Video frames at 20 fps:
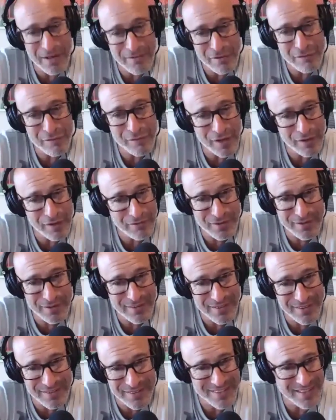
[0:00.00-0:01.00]
you have a
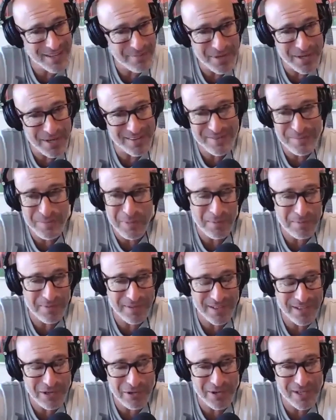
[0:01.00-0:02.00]
favorite? Is I mean, it's
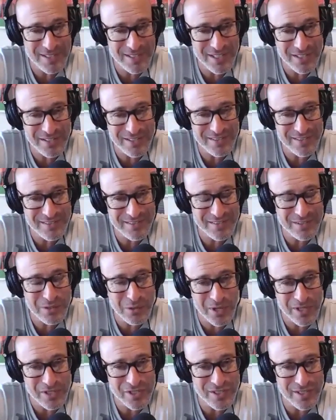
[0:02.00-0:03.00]
probably crazy
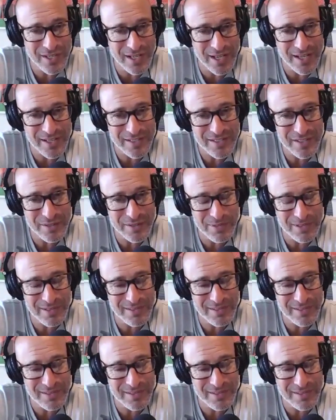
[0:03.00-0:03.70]
question to ask